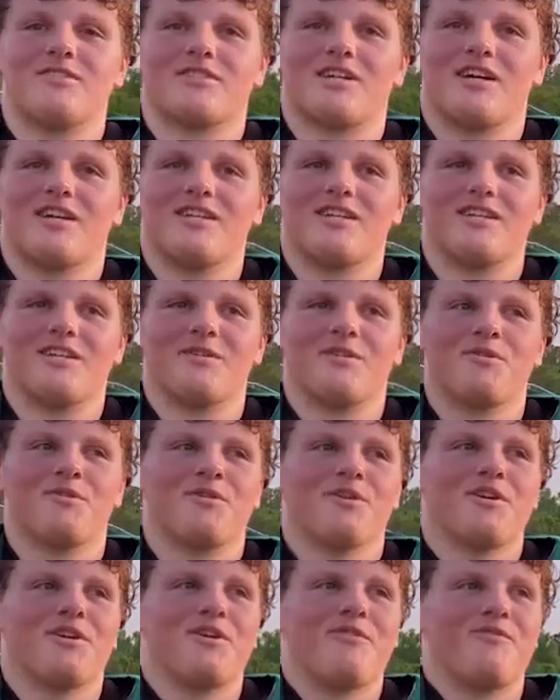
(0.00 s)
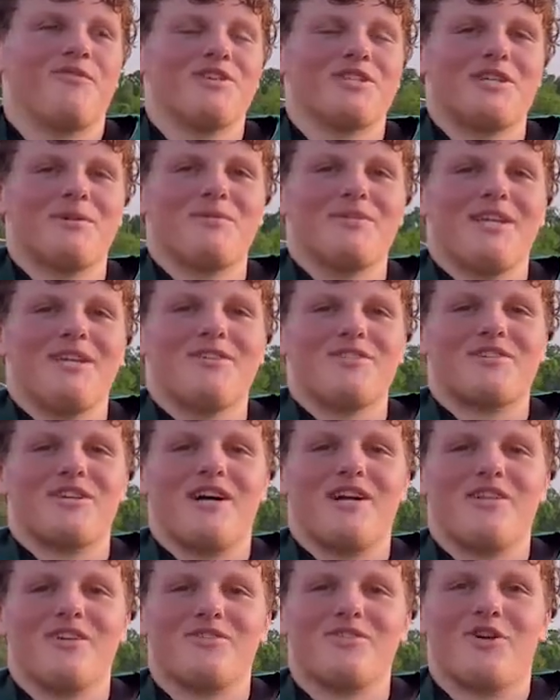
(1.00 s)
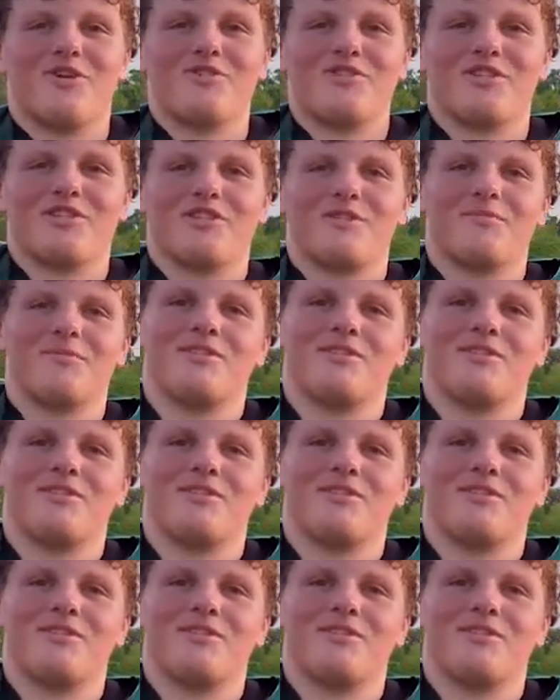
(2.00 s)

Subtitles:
It's kind of, first couple of days, kind of lethargic.